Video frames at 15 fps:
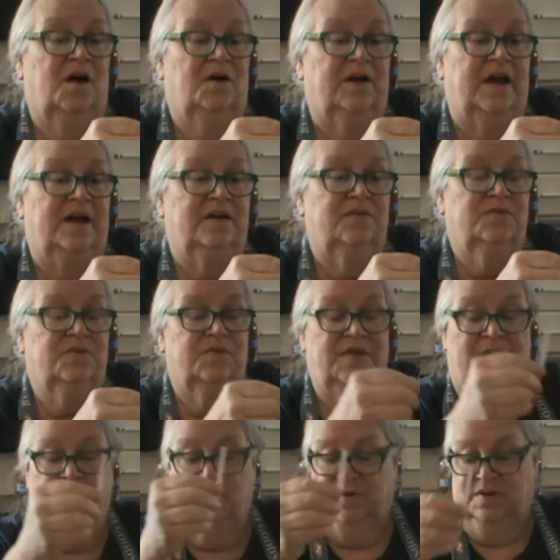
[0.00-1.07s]
Okay, so
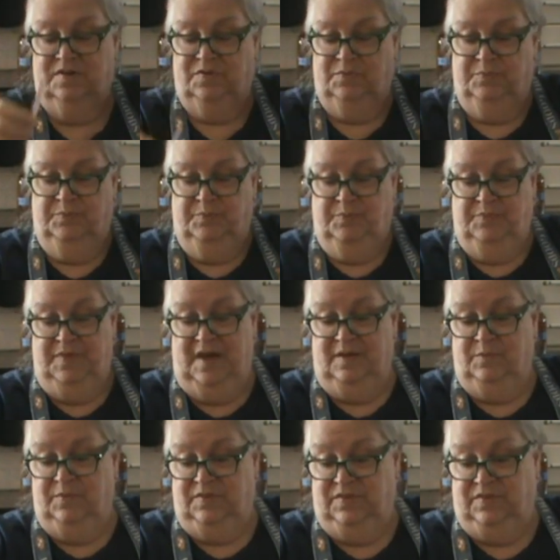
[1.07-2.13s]
that one is
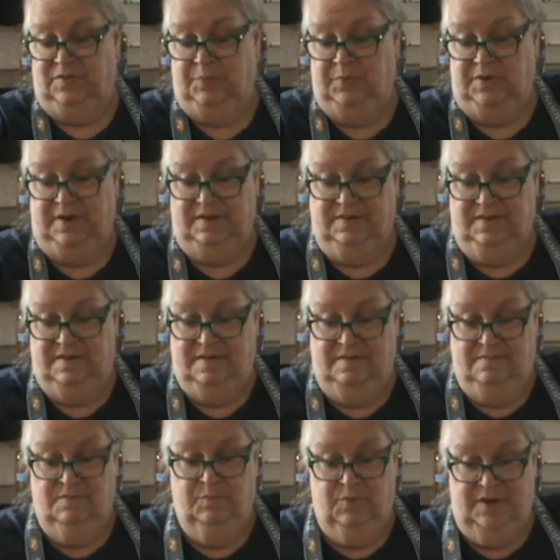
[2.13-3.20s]

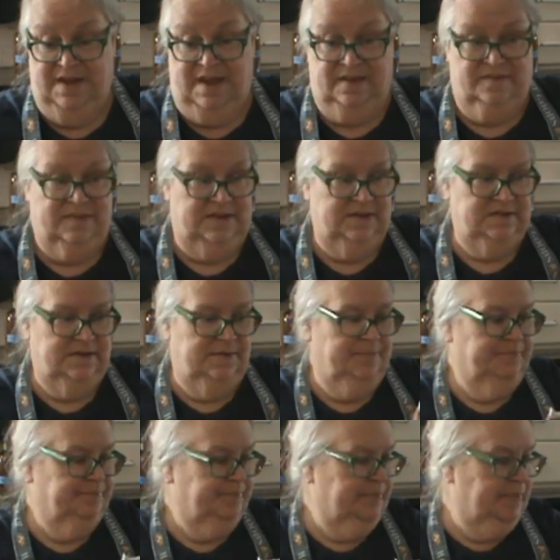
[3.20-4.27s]
pretty excellent.
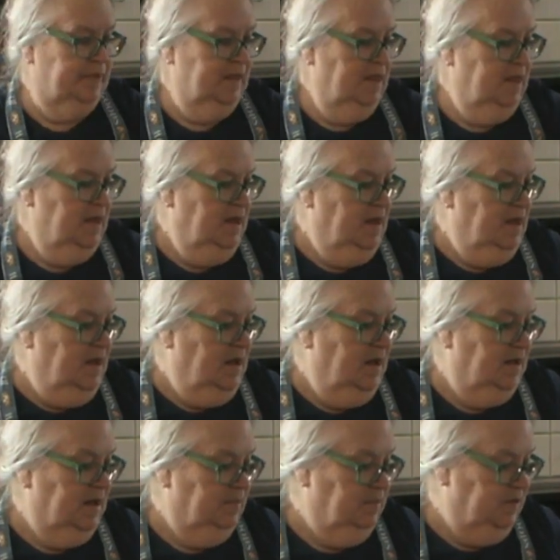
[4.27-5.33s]

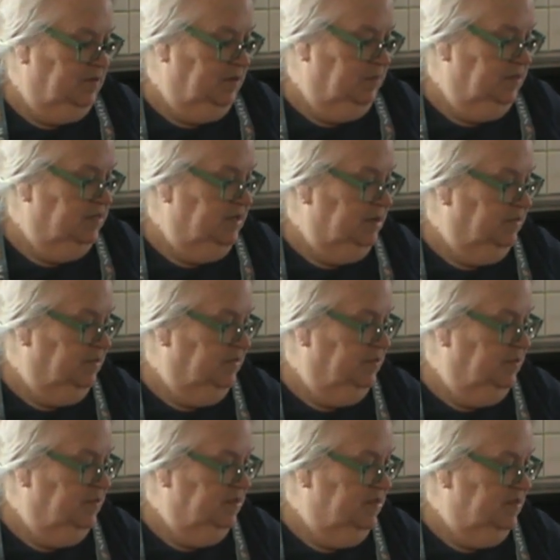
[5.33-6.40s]
Okay, I'm just gonna put that there
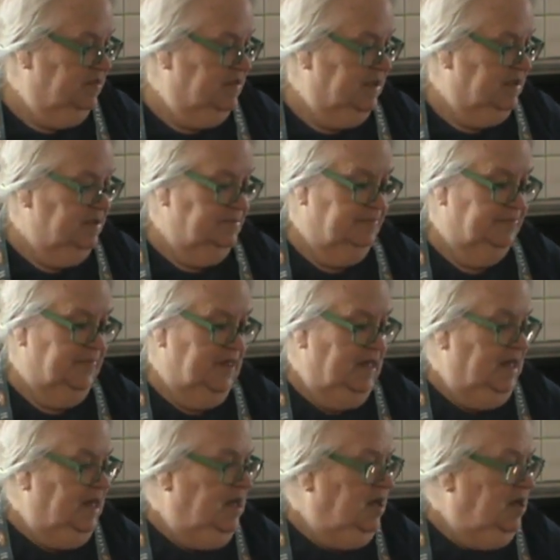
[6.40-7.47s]
for wait a second.
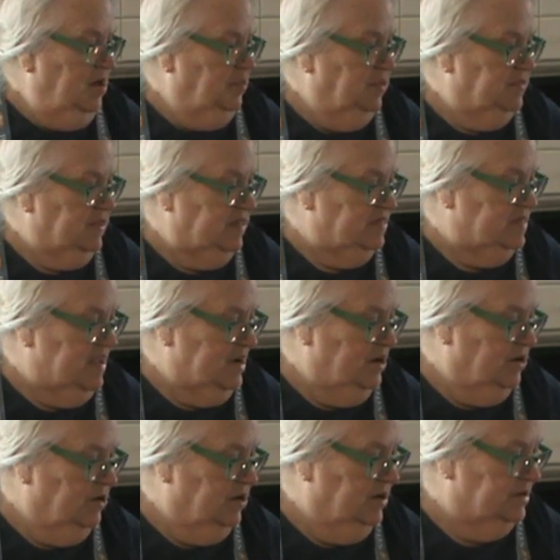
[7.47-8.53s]
Put that
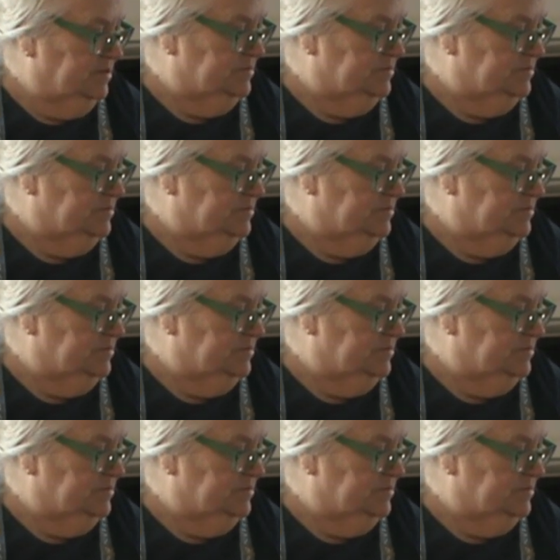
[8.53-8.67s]
there.